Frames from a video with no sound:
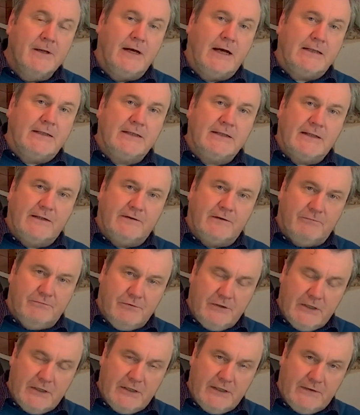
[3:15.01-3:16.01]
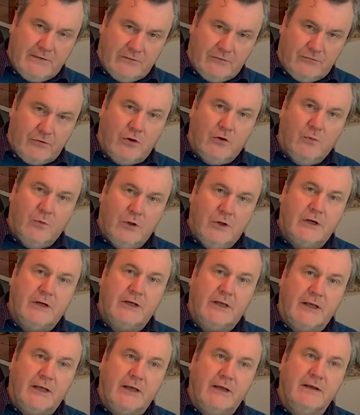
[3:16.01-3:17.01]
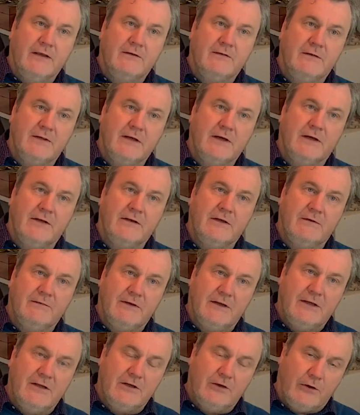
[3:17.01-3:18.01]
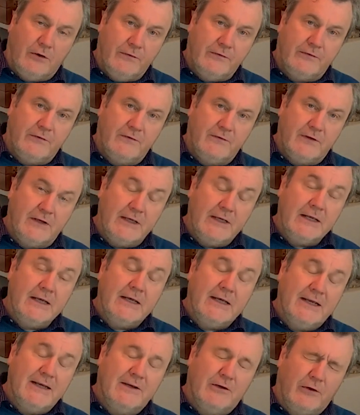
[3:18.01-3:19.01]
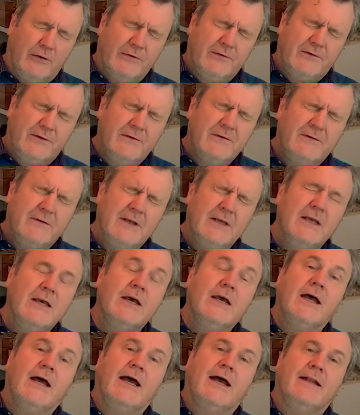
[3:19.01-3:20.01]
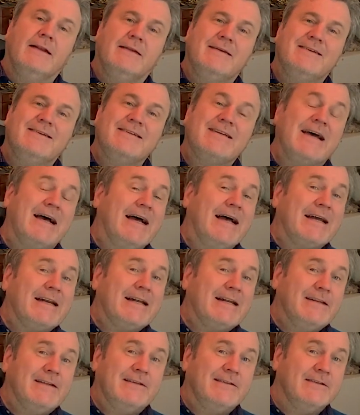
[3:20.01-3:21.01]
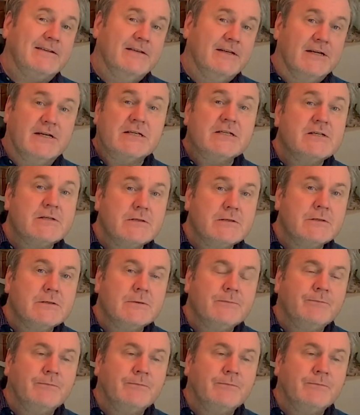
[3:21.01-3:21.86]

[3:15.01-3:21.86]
I think that's a really strong word here, is the idea of inconstancy and tactlessness.